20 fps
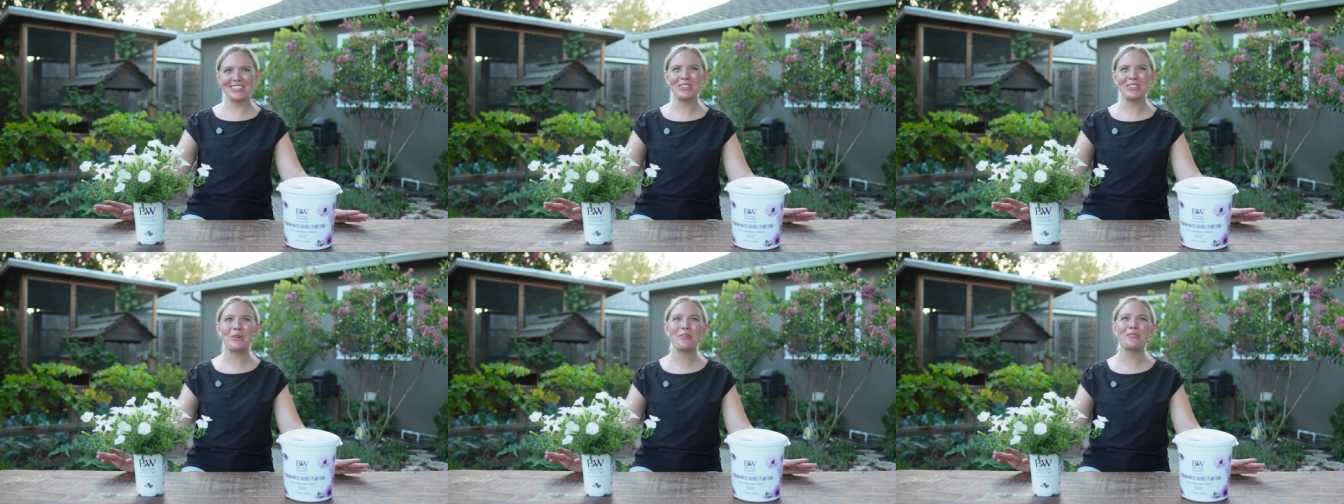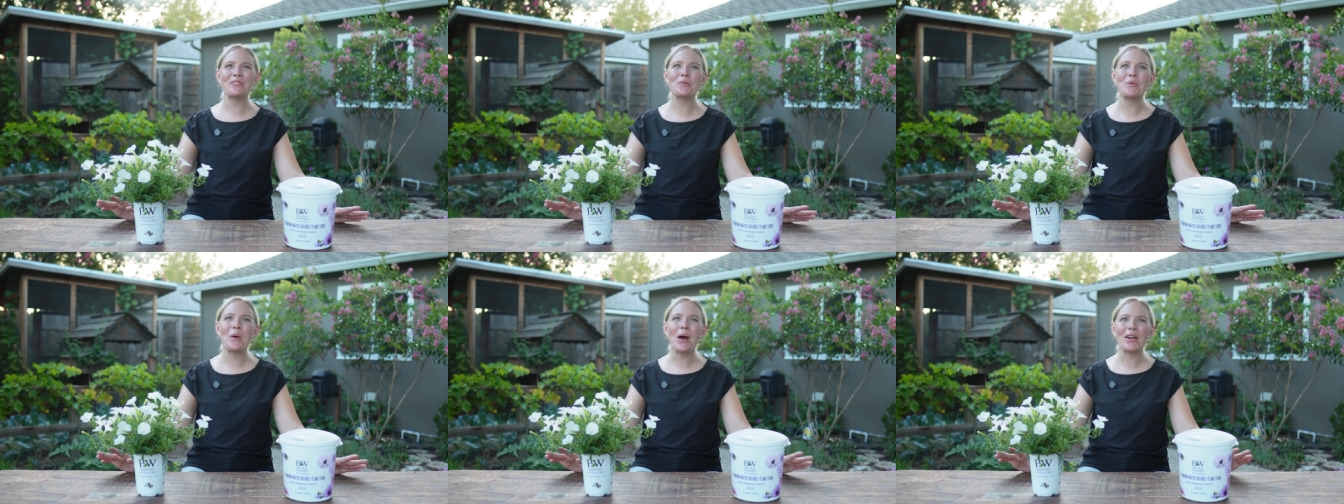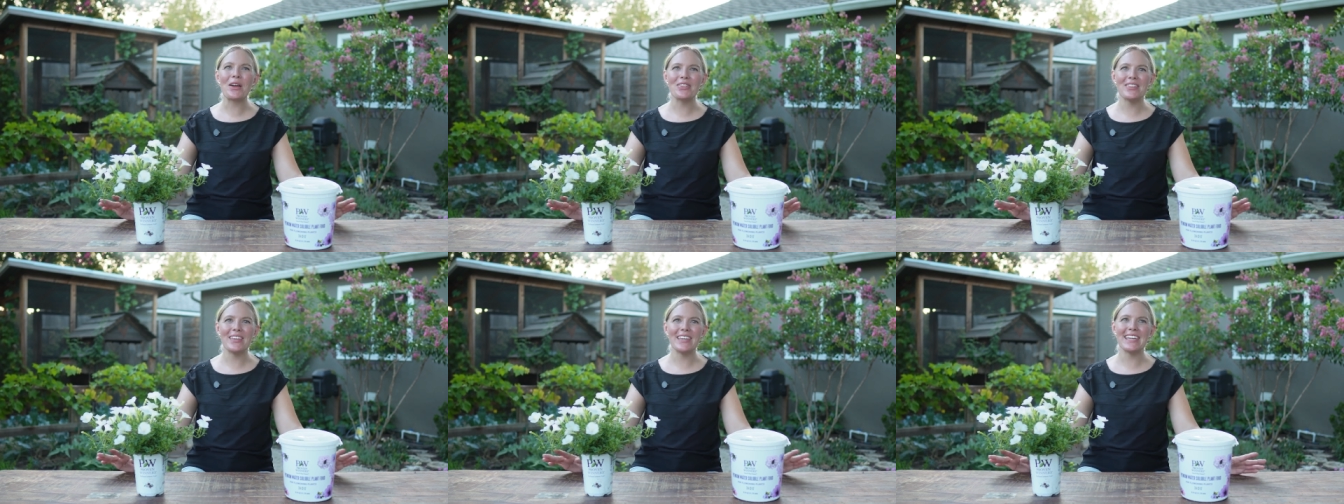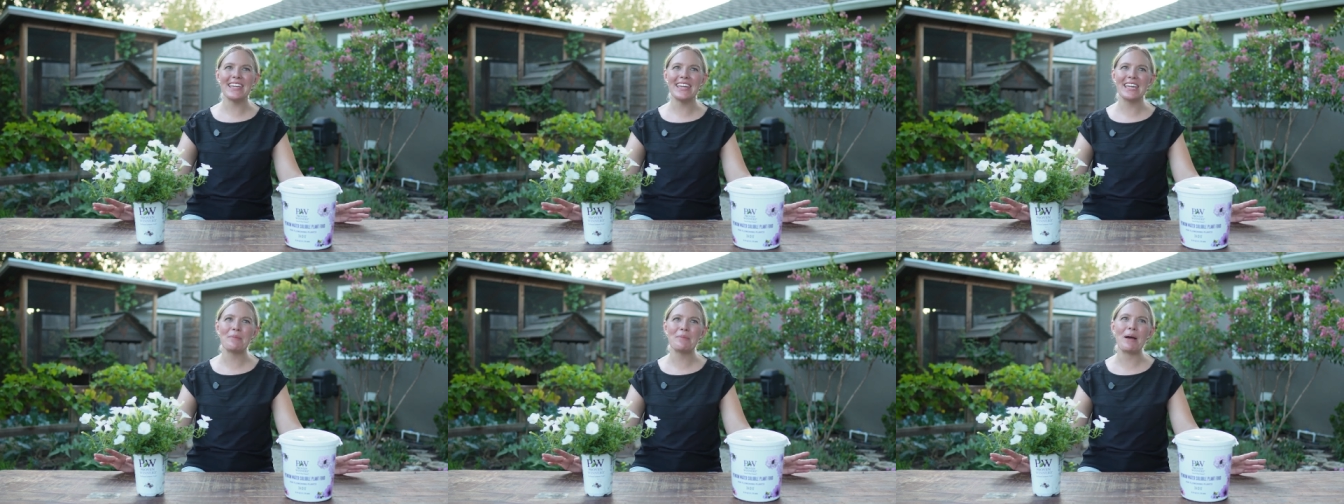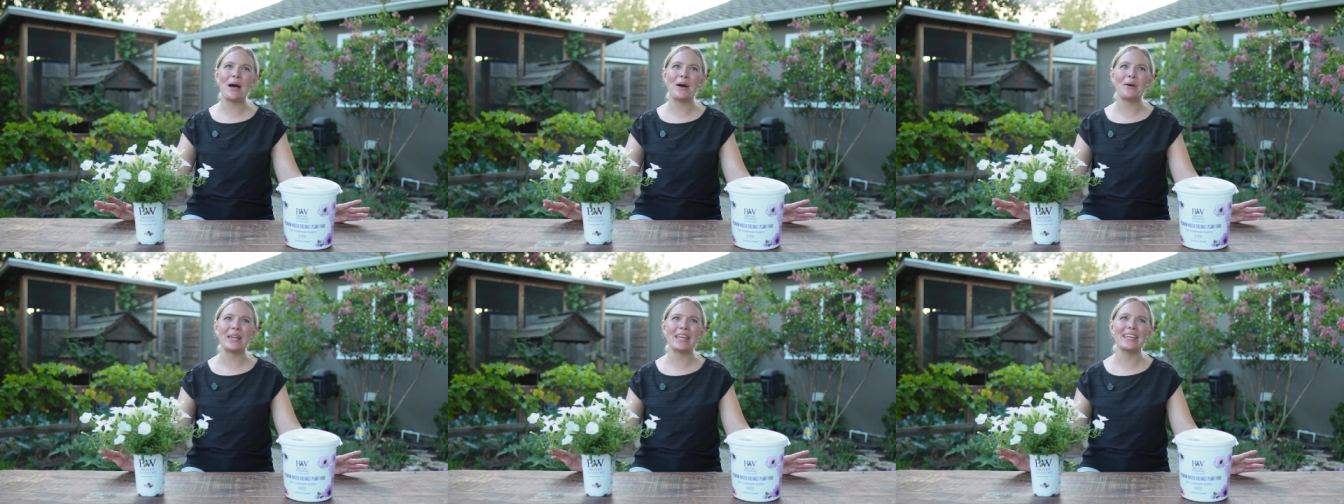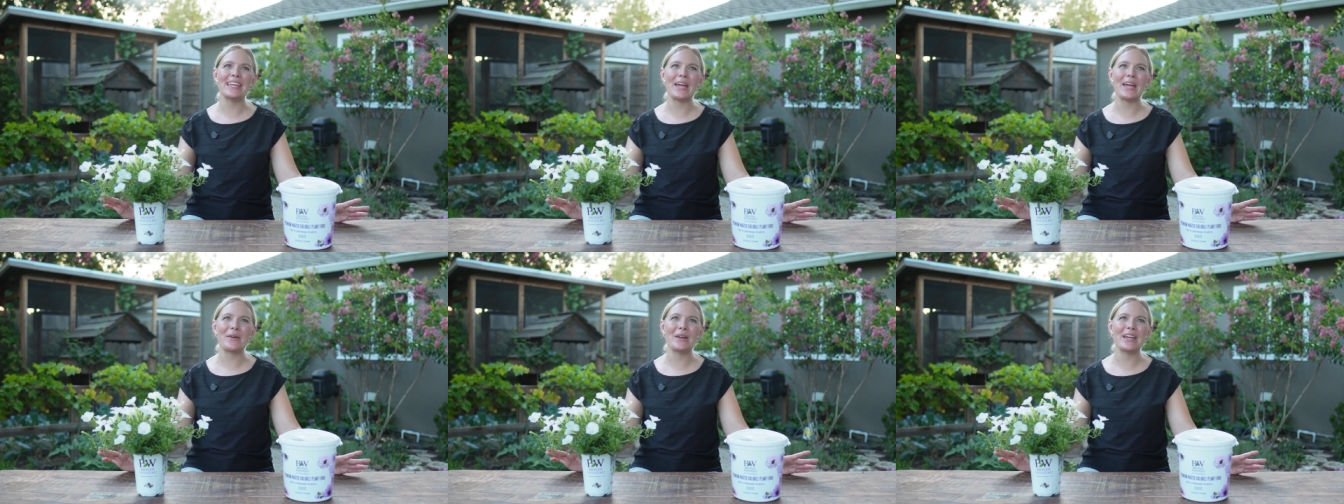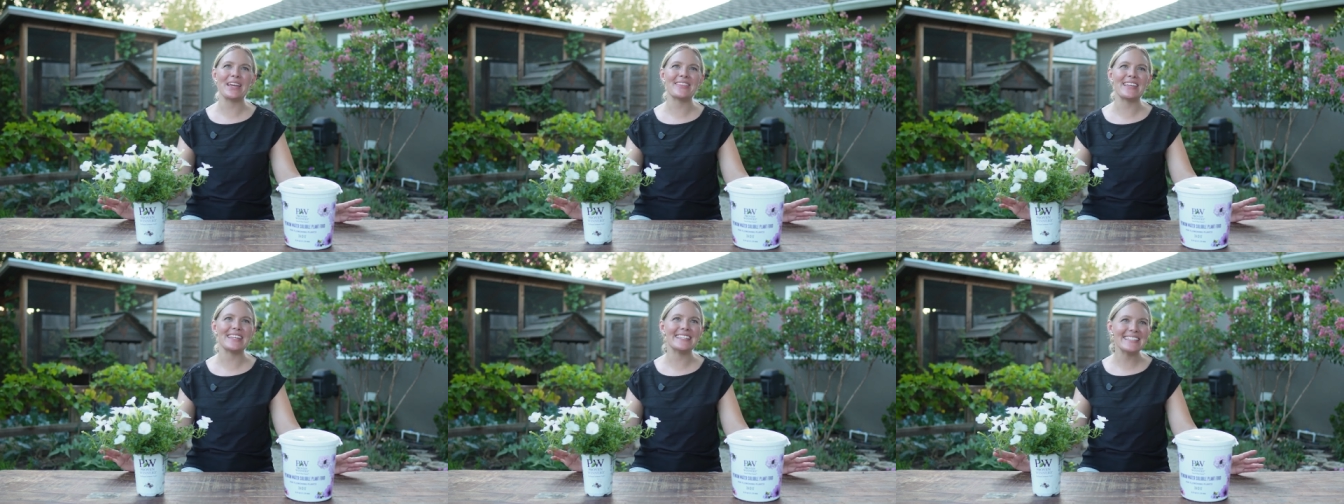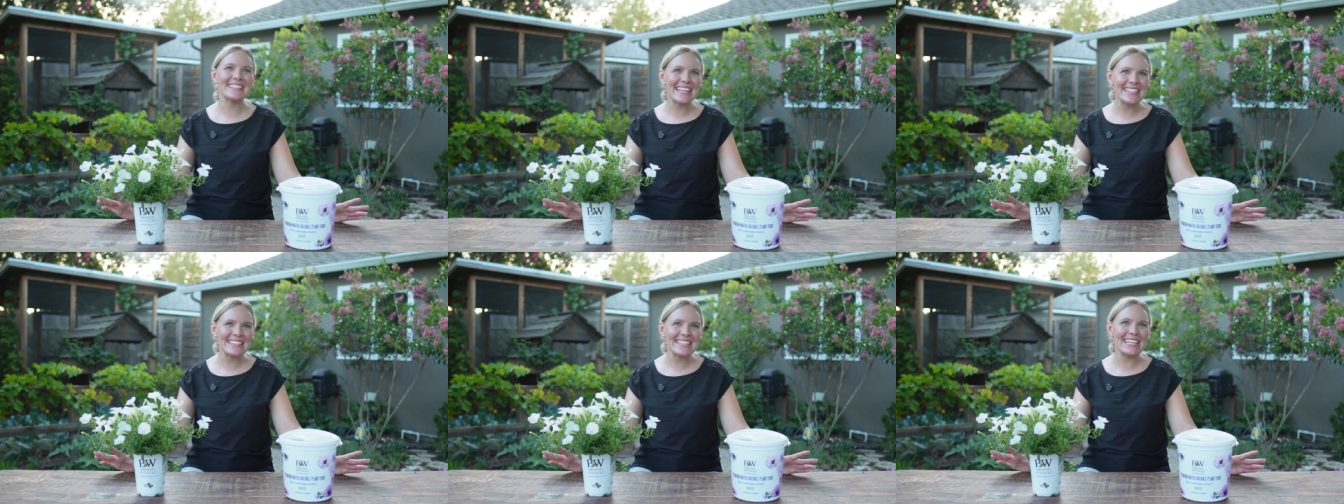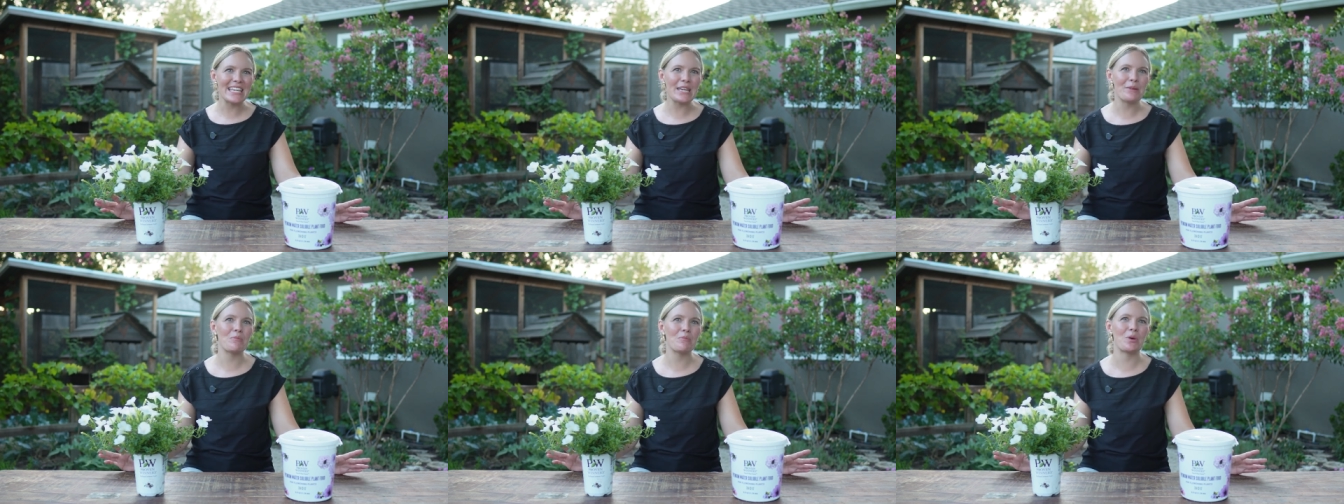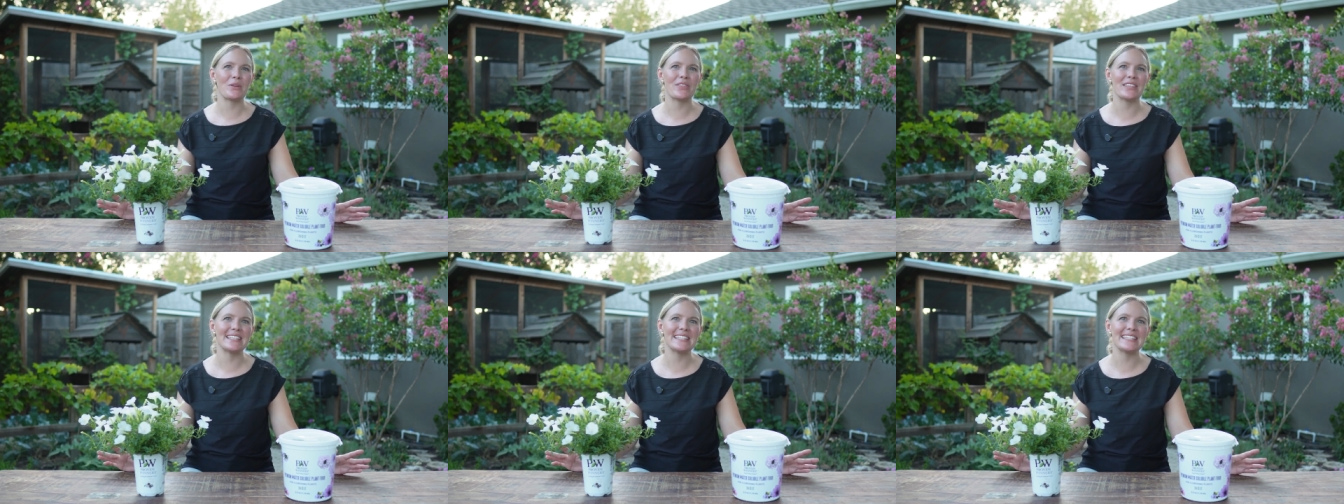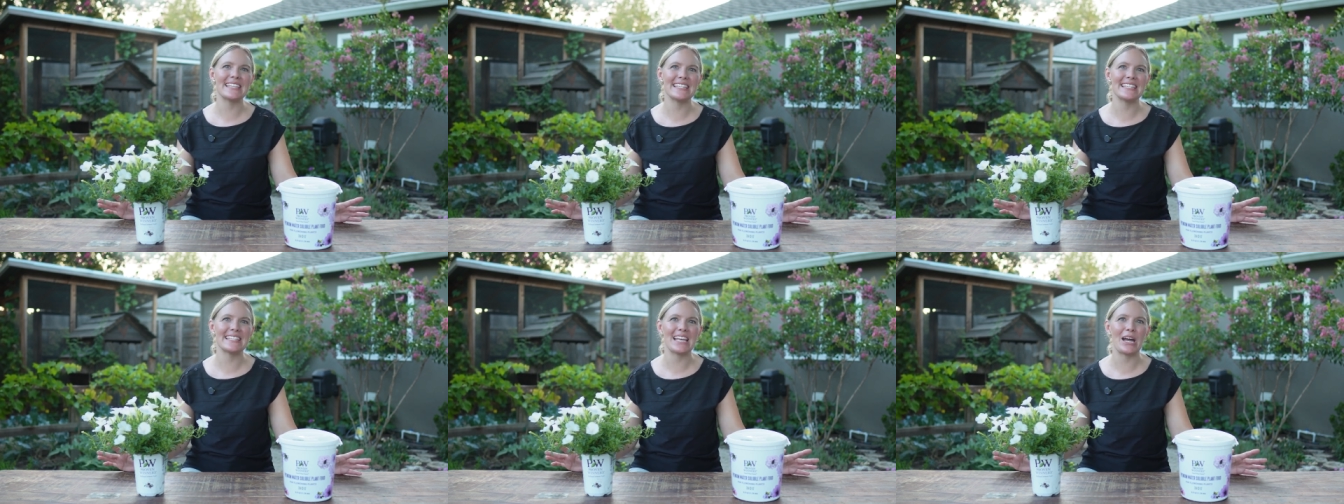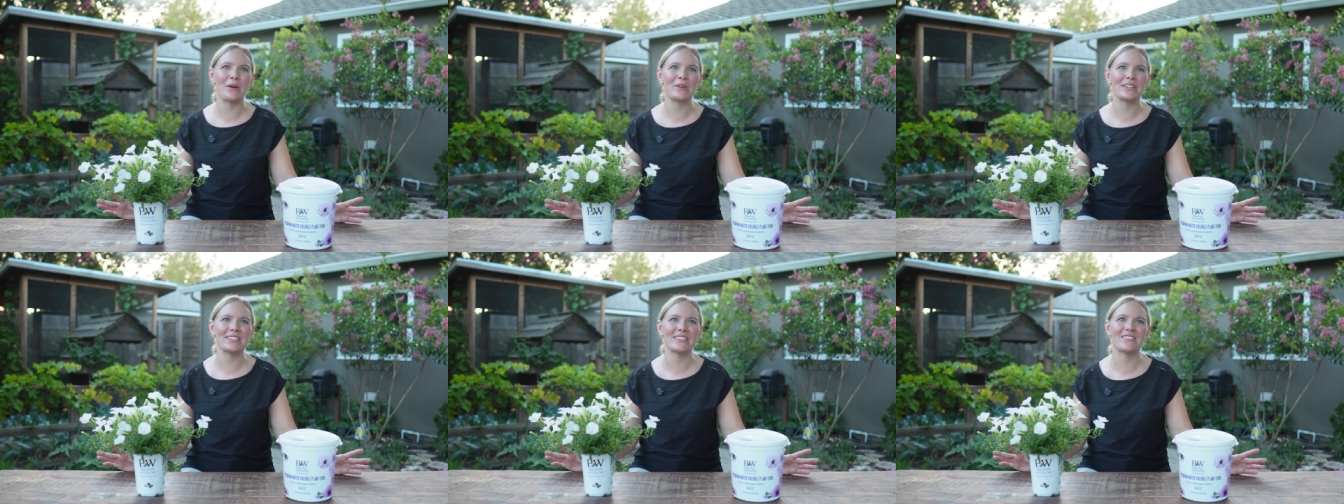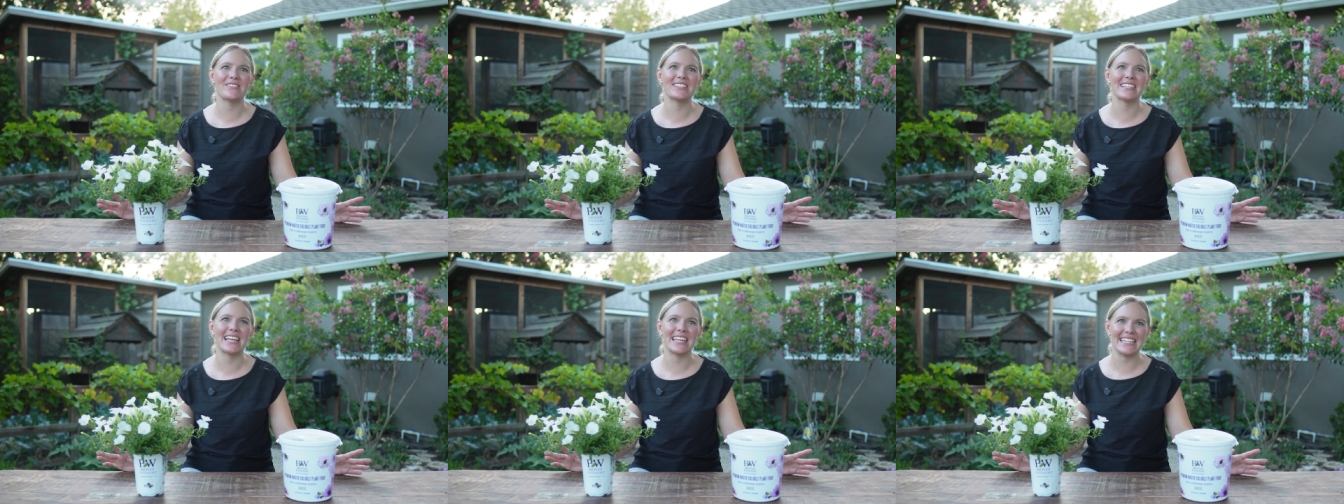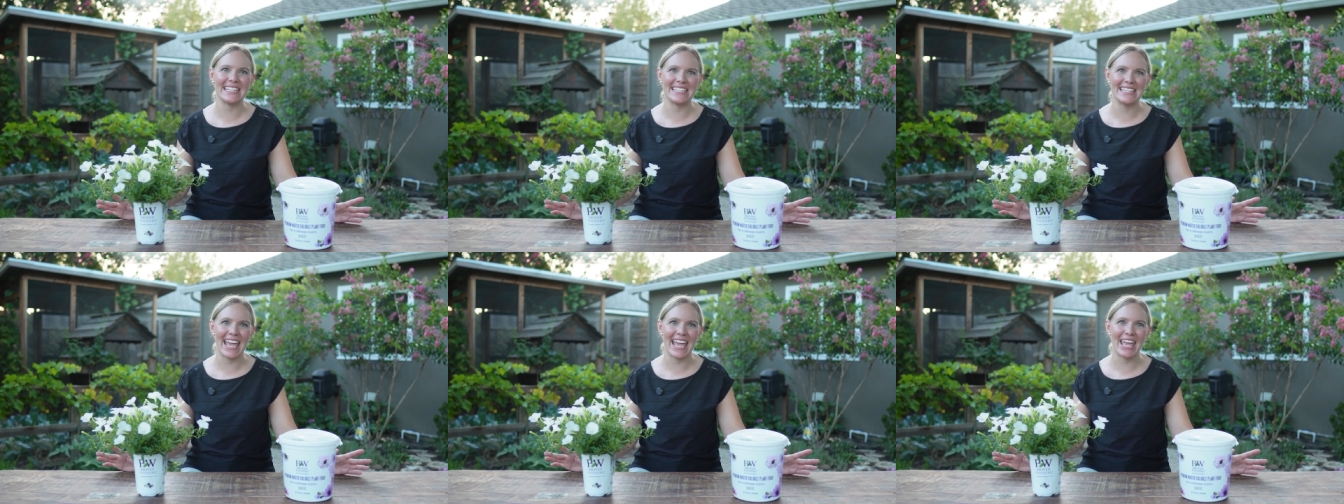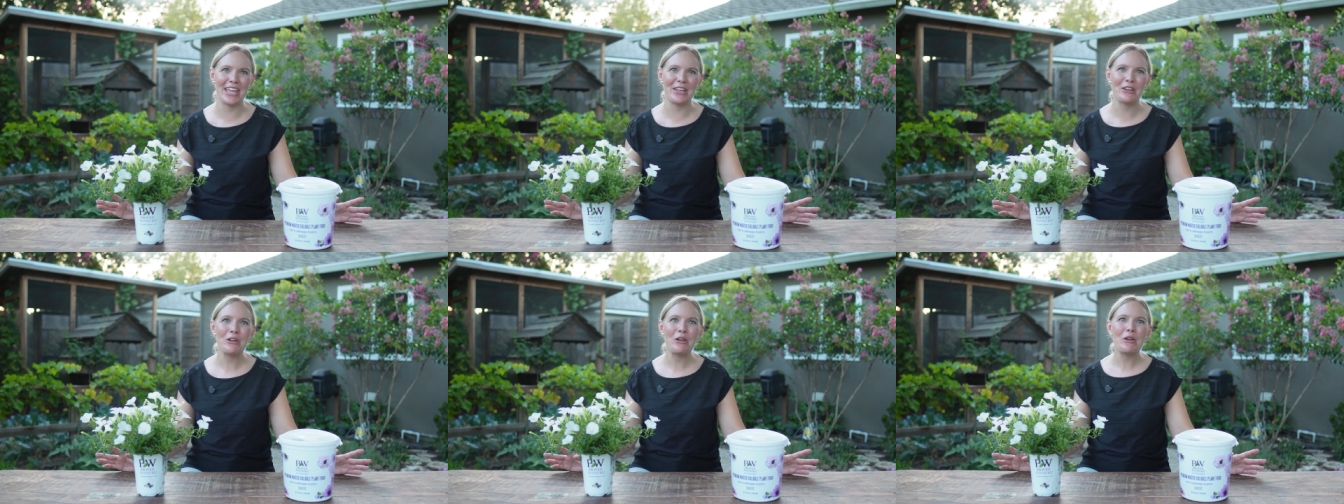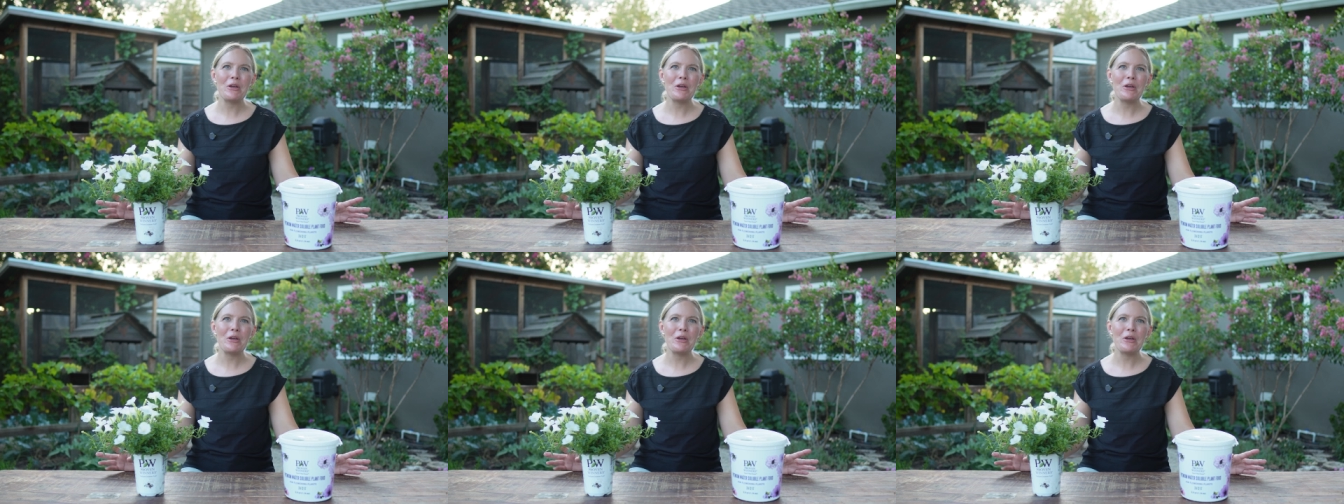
so if you are thinking about an area that doesn't get more than 6 hours of sun a day,